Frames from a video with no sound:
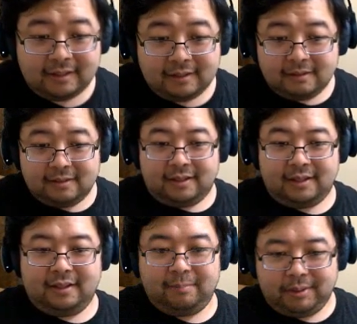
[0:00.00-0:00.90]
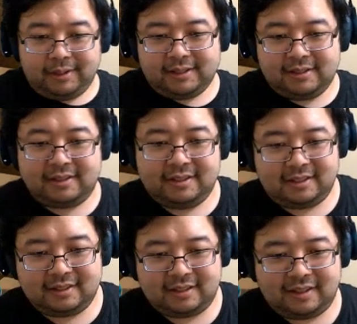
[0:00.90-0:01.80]
Healing bullets
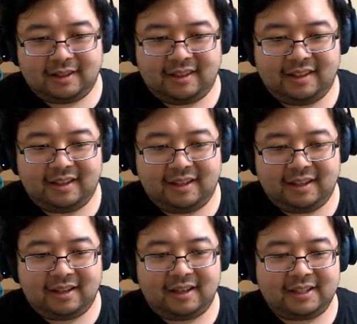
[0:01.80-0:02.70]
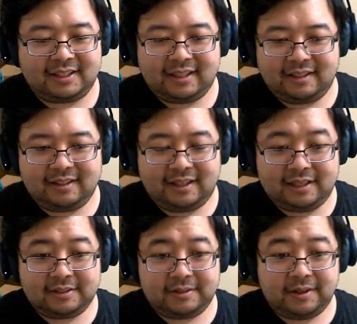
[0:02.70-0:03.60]
is in the second to
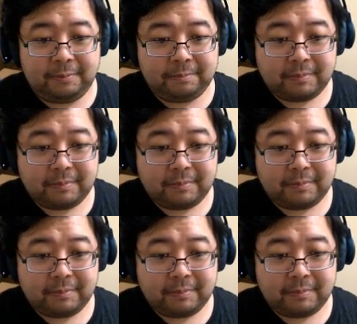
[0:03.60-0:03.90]
last row.